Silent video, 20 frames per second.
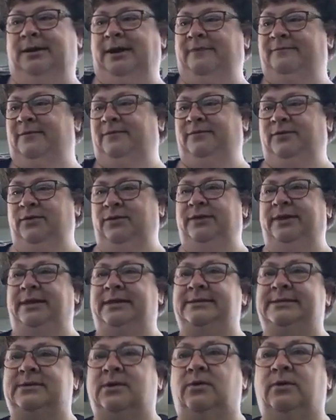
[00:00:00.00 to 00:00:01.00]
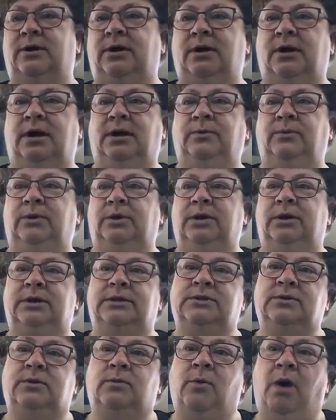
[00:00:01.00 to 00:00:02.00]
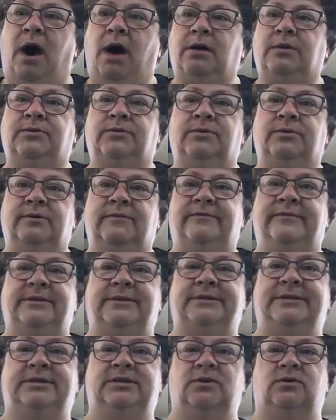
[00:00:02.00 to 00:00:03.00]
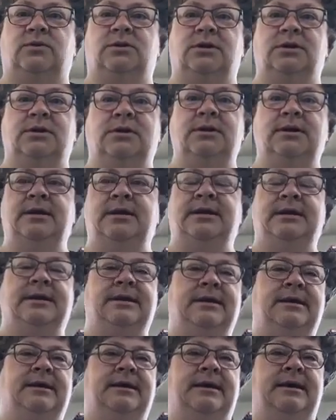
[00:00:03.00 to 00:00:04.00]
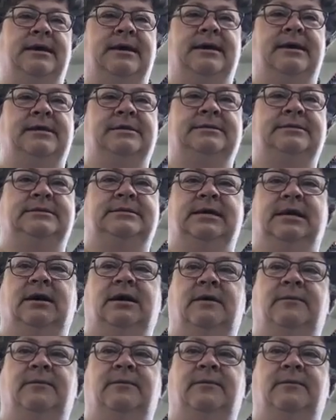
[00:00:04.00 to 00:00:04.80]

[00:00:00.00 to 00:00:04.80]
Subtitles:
I have a few things going on. We're going to do a walkthrough of the store, and